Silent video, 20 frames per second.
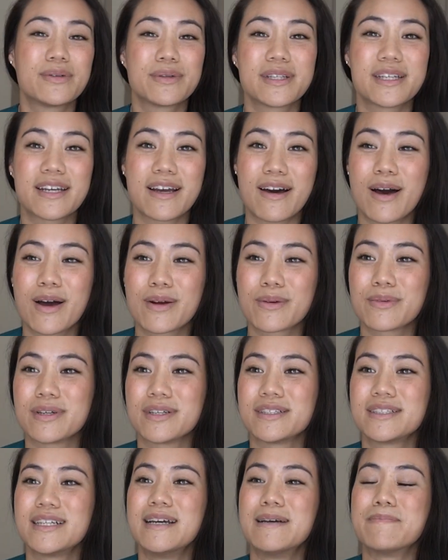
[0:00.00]
really
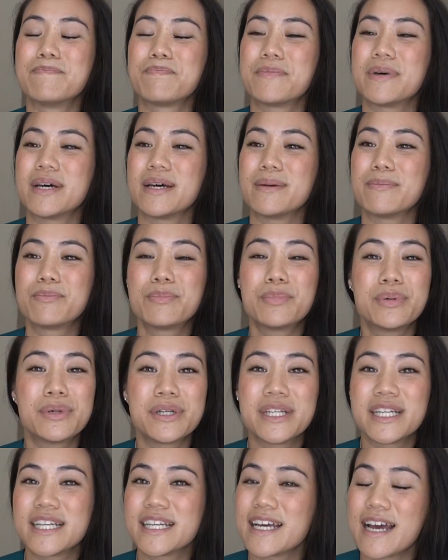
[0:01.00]
awkward, but
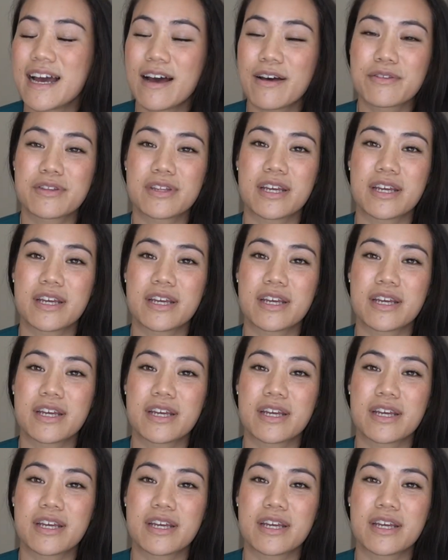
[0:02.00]
putting it out